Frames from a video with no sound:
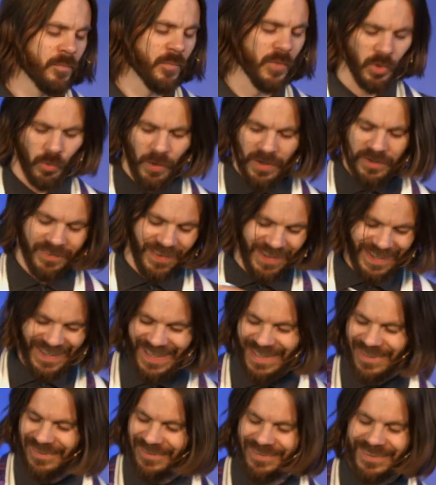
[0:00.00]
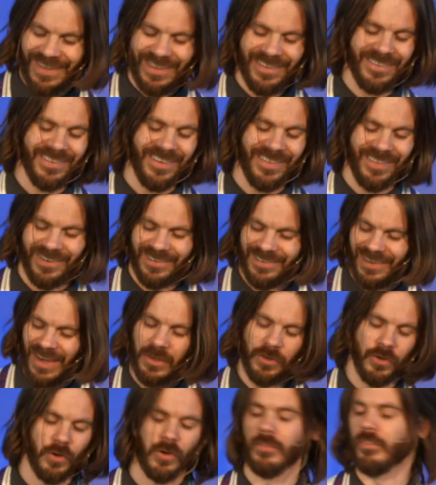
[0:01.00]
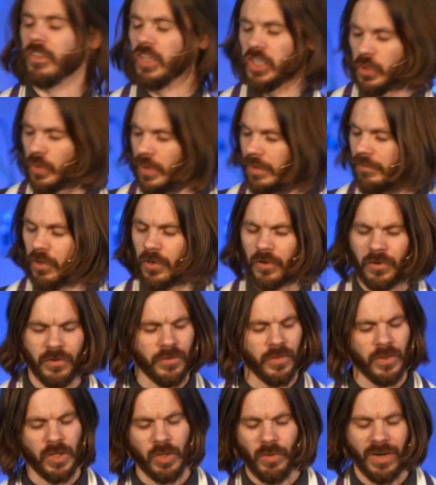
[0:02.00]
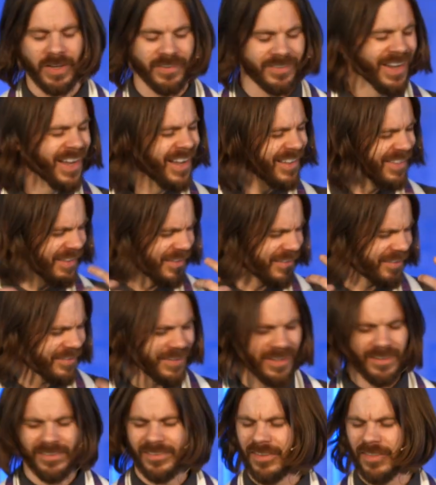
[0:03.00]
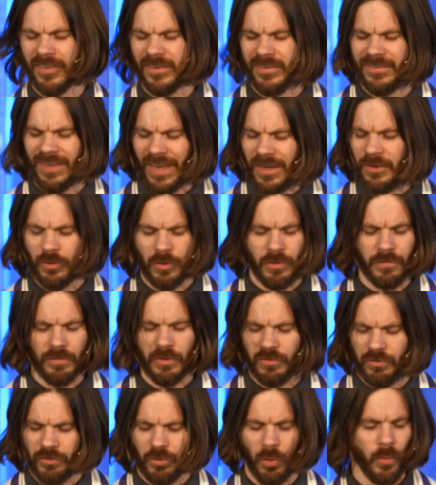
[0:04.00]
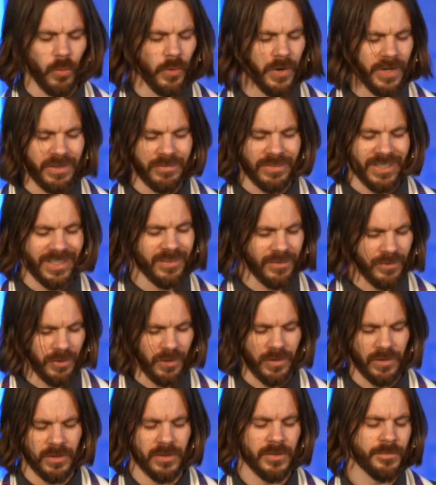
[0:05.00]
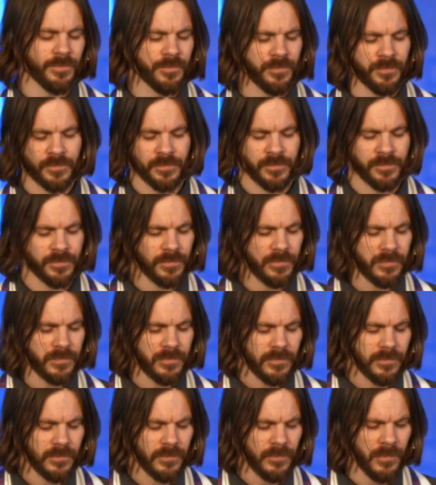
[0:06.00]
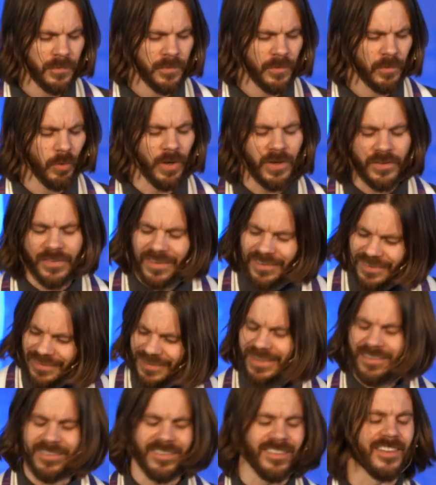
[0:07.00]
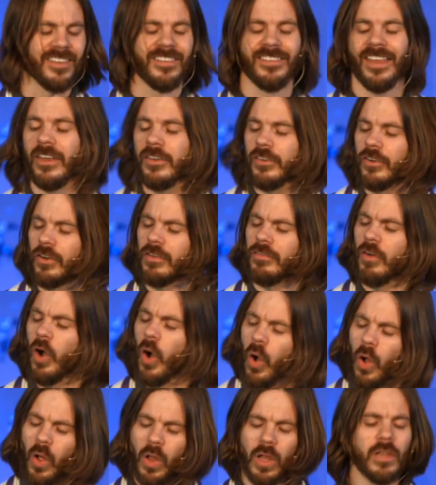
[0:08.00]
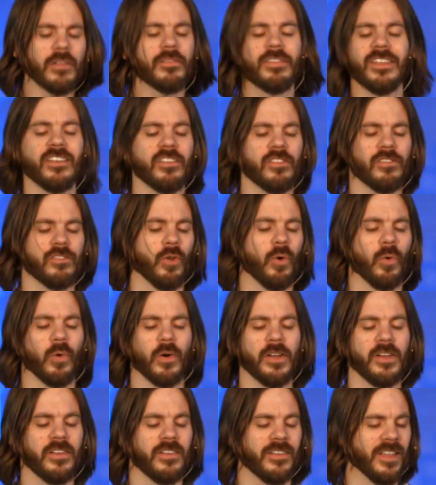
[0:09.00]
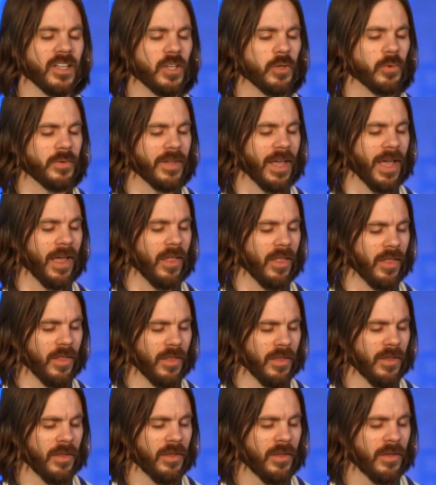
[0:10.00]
The grace that sits at the center of the universe, the grace that sits at the center of the story of Easter, grace that sits at the center of all of these stories that you tell,